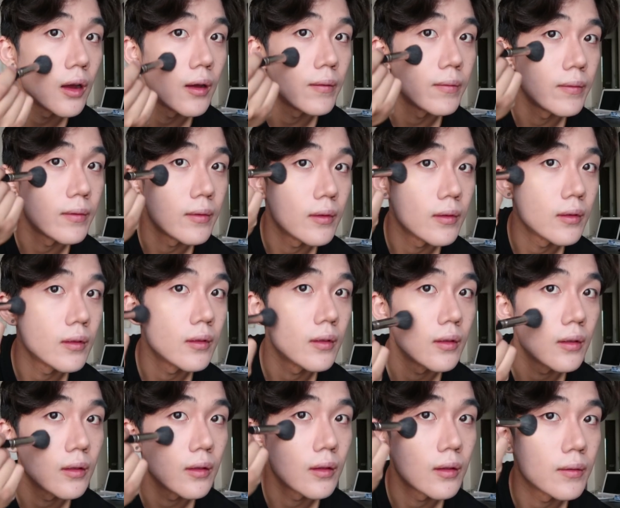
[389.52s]
I'm
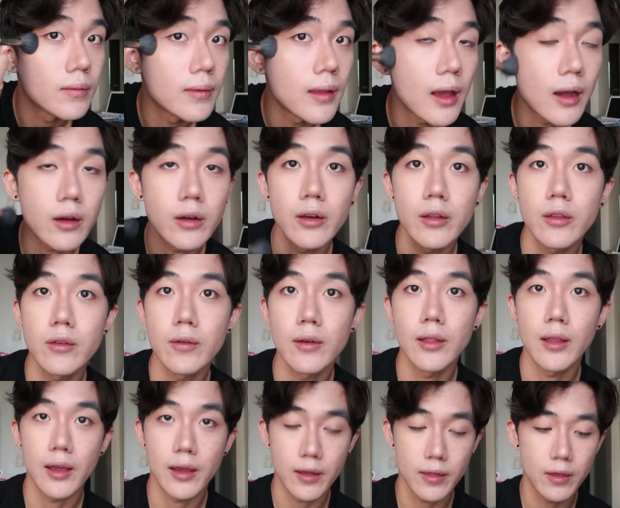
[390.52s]
not gonna do
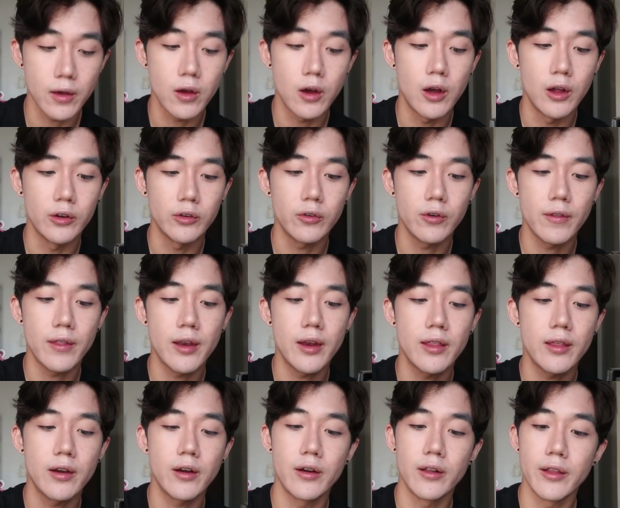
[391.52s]
it like the contour that
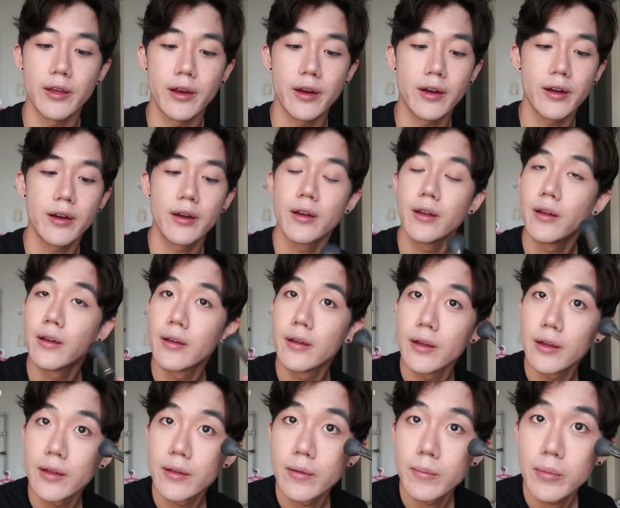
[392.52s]
I did earlier.
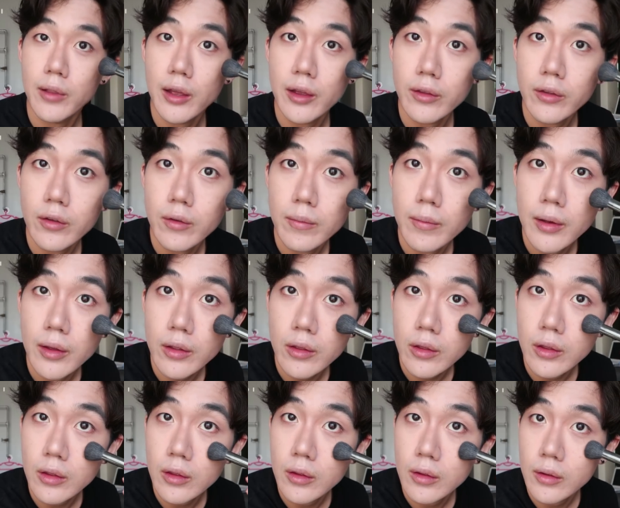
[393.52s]
I didn't apply too
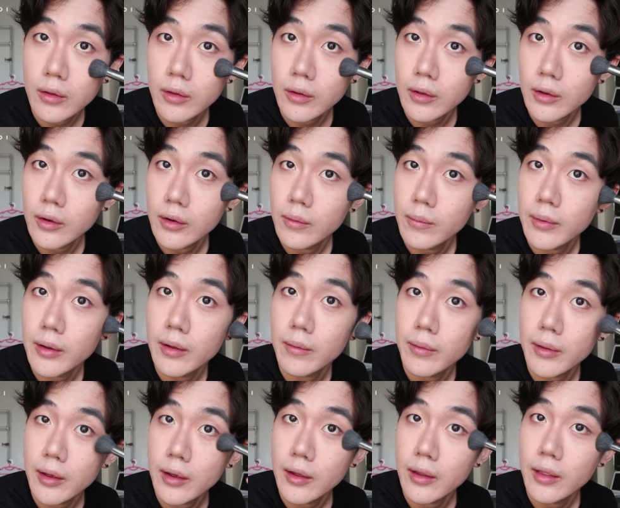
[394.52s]
much. I'm gonna
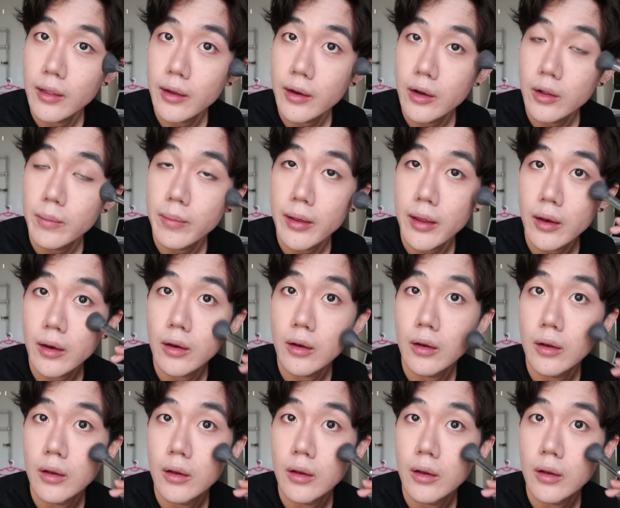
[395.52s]
apply a little bit.